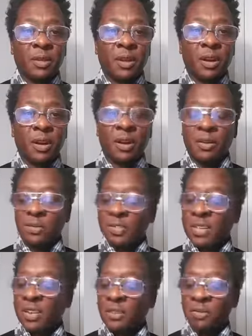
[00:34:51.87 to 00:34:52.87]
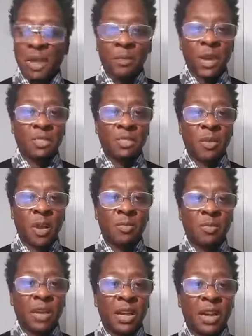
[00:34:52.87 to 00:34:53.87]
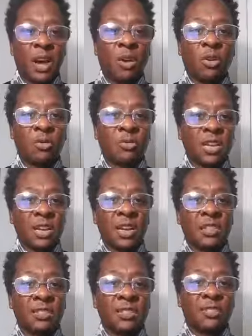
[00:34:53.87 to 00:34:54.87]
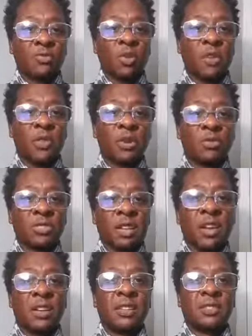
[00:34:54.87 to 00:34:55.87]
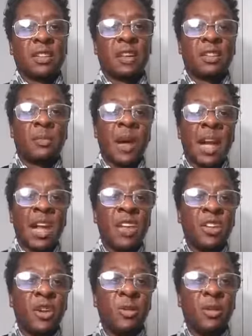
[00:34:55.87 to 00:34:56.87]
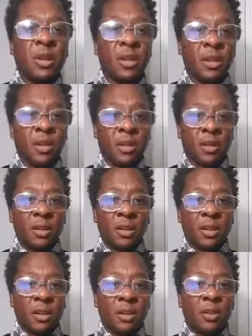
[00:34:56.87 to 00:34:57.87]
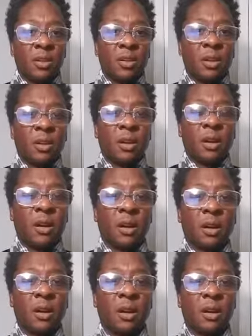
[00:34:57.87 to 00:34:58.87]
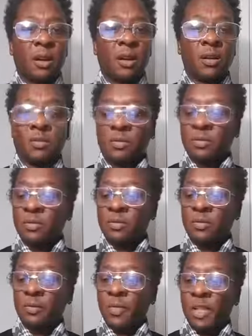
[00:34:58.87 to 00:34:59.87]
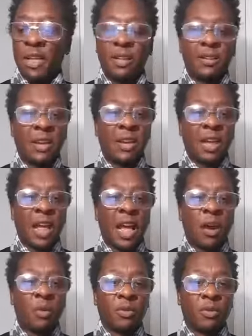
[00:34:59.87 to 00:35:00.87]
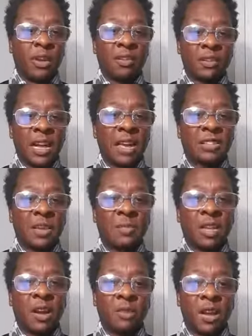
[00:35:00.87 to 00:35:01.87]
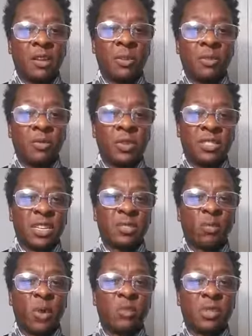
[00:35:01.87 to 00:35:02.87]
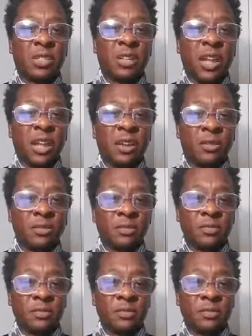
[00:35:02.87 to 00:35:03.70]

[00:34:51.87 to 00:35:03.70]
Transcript: Uh, what's that little, that basketball player had all those kids, and his twelve-year-old son is telling him, I hate you. Uh, yeah, that Howard. Yeah, last name is Howard. Y'all know who he is. This one with the Lakers.